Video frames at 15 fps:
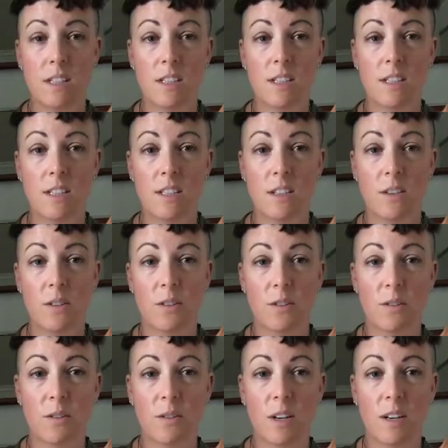
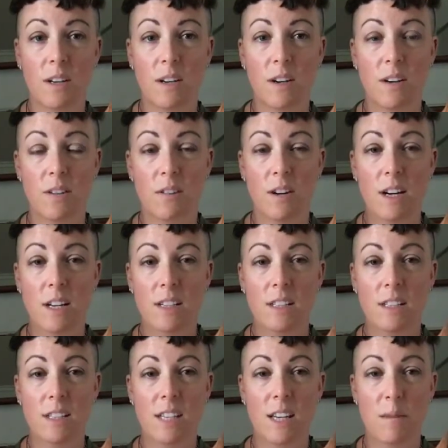So, all right,
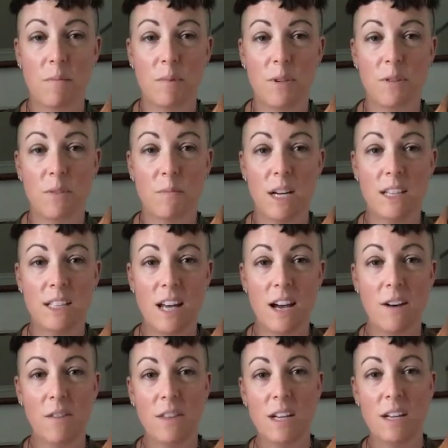keep those pets
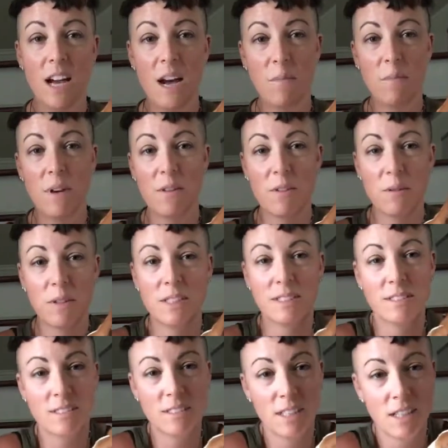healthy and happy, everyone.
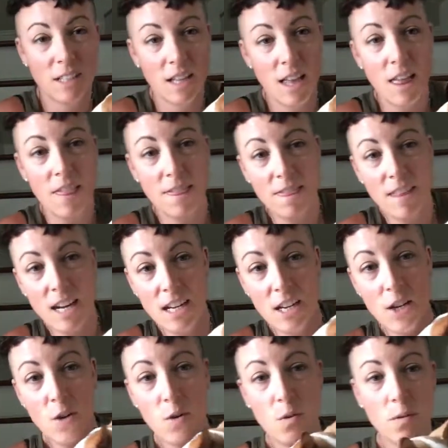Thank
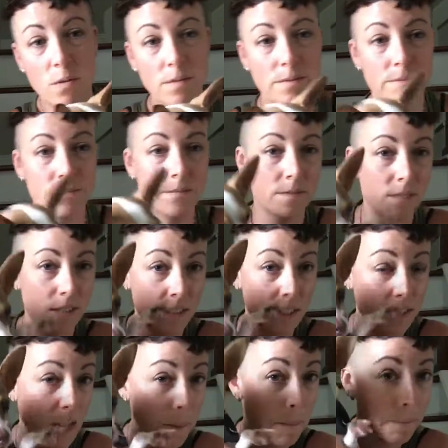you.
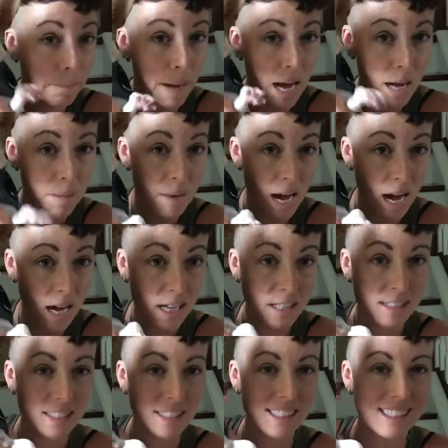
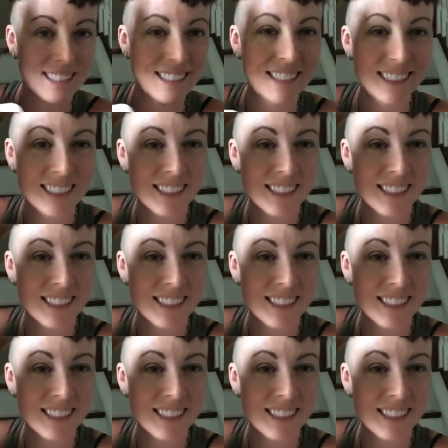Bye-bye.